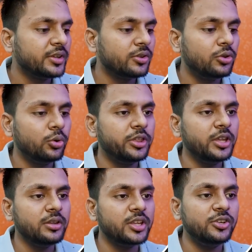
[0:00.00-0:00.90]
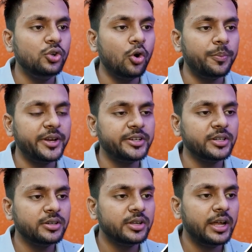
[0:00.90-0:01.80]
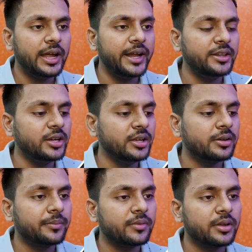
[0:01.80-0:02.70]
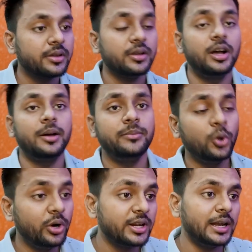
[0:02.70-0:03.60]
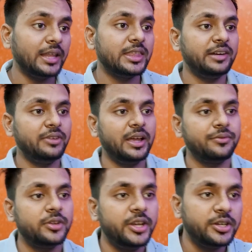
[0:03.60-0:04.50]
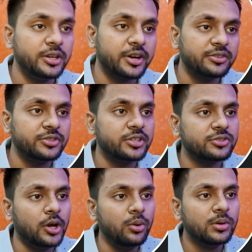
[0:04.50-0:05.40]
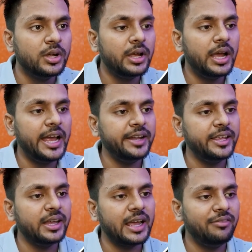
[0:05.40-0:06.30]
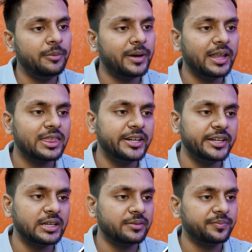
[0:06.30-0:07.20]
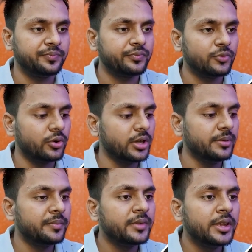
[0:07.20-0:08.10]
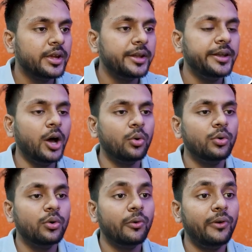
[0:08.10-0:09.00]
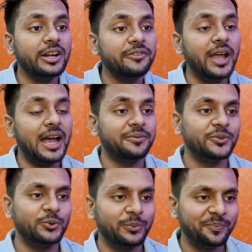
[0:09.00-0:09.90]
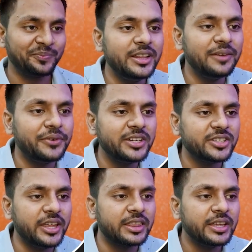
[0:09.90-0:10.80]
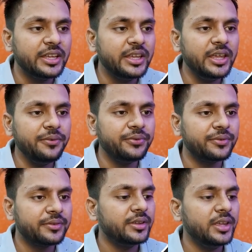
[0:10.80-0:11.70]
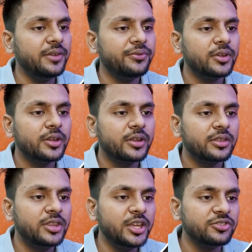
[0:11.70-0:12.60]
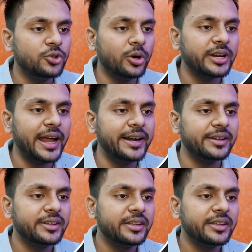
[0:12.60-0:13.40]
using the new operator and the node class that we have created just now, and here I will pass the data. Okay, now what we have to do, in the first case, if this dot head